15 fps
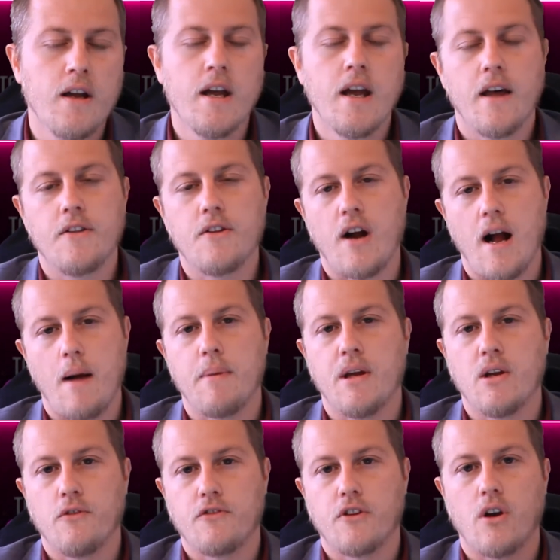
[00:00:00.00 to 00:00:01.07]
and they're happy enough
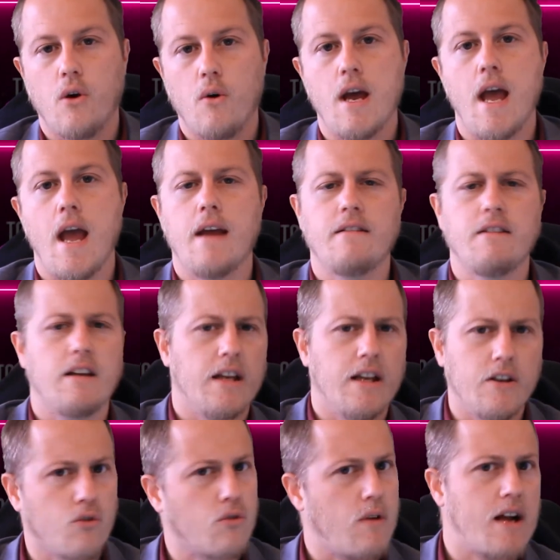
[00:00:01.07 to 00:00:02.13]
to go ahead and interact